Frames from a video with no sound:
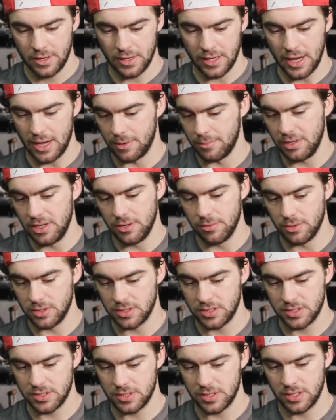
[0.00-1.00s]
yeah, I mean, it
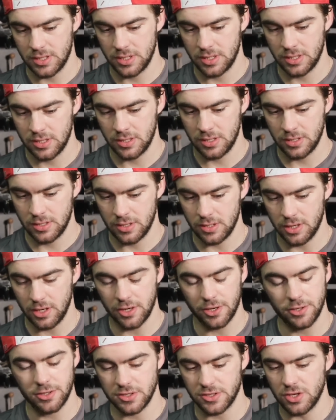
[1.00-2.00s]
was
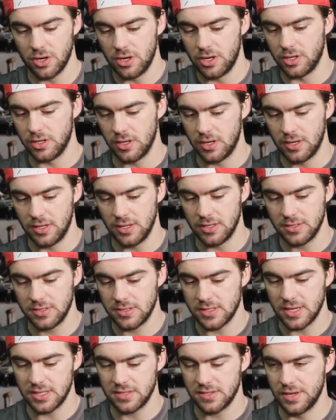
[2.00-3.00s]
not a good start.
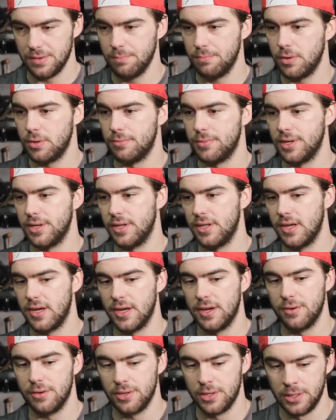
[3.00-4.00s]
That's that simple. But
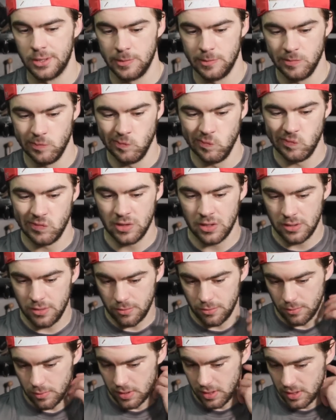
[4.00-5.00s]

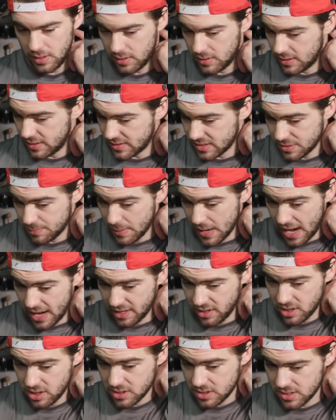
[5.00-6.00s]
this is
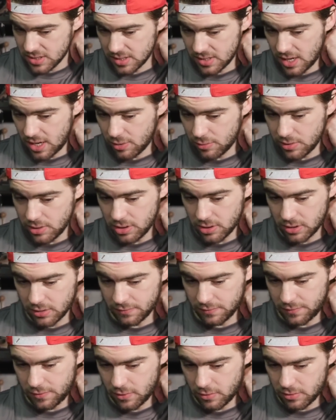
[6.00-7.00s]
behind us, and now we're
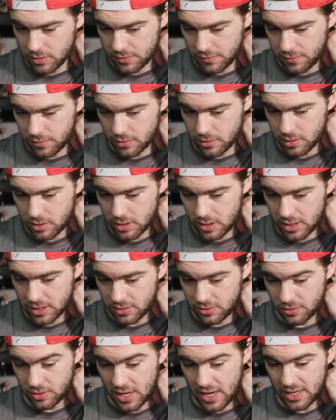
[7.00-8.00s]
looking forward
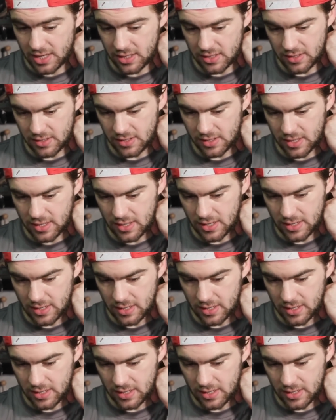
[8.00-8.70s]
for tonight. And